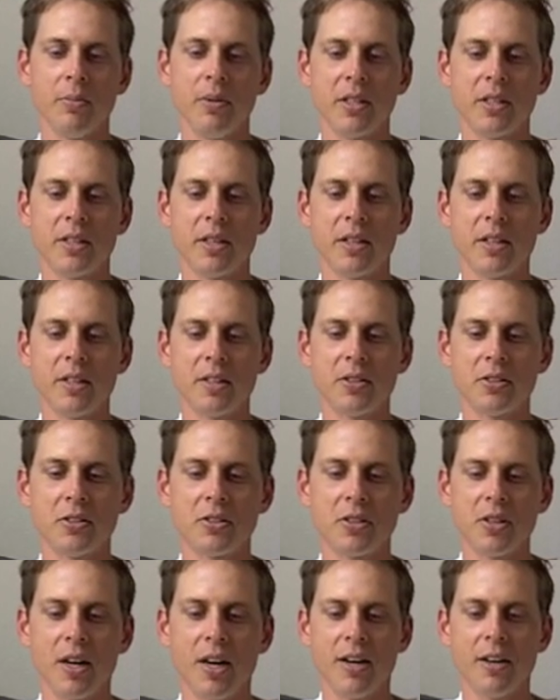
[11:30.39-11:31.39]

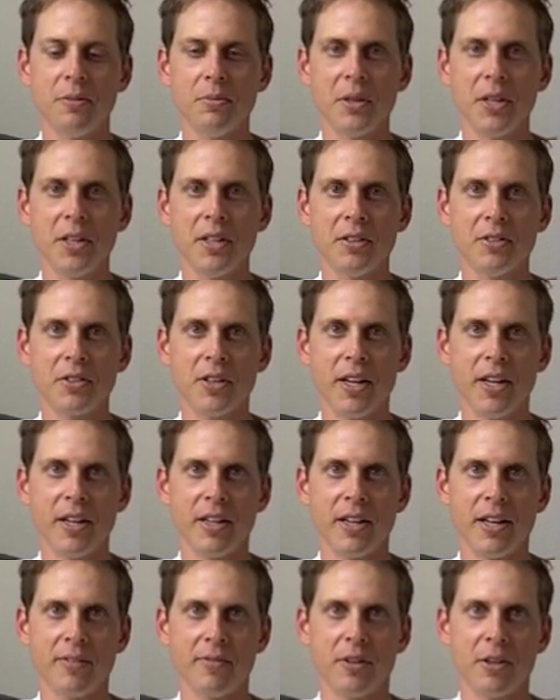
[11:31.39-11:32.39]
because Ironmans
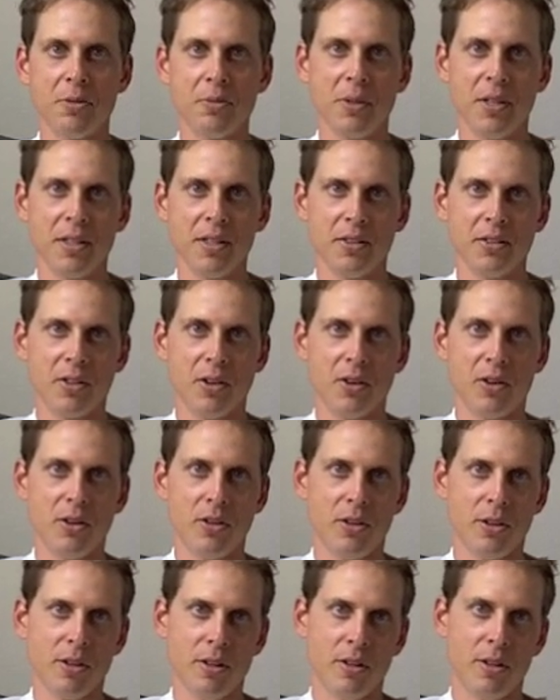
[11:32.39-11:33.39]
and half Ironmans
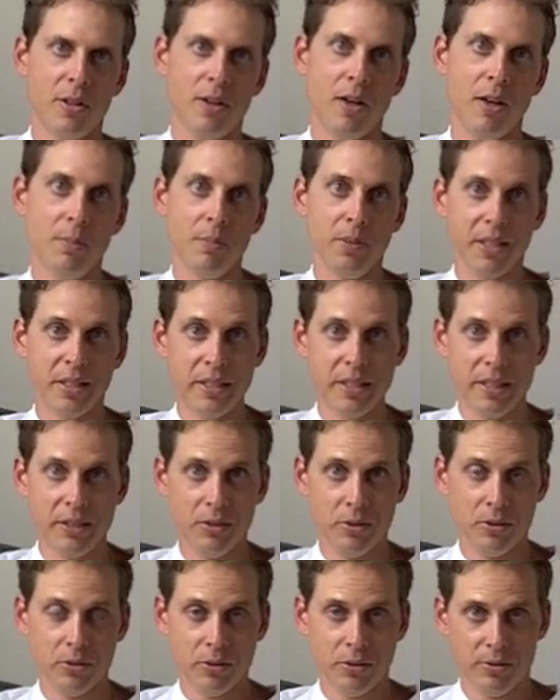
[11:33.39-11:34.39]
are a big
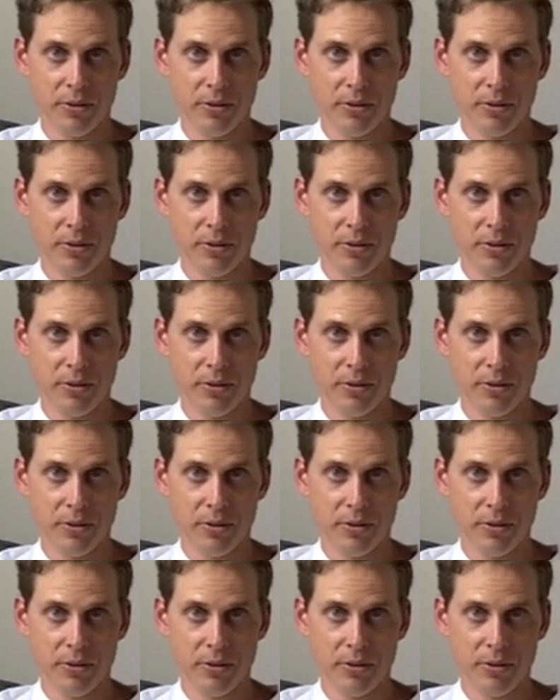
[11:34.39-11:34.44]
deal.